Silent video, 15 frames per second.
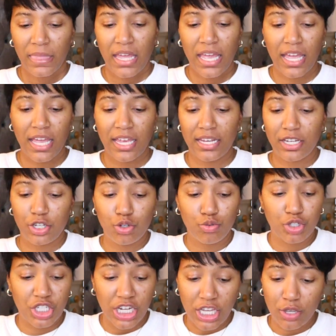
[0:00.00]
and you
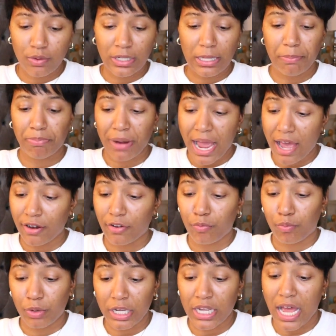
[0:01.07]
genuinely proud
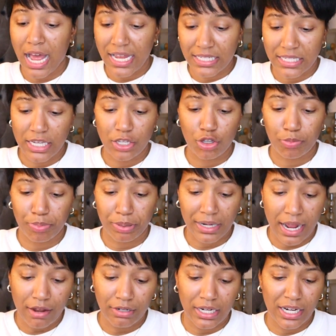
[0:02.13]
of what content you put
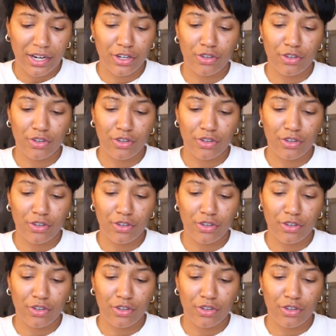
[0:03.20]
out there,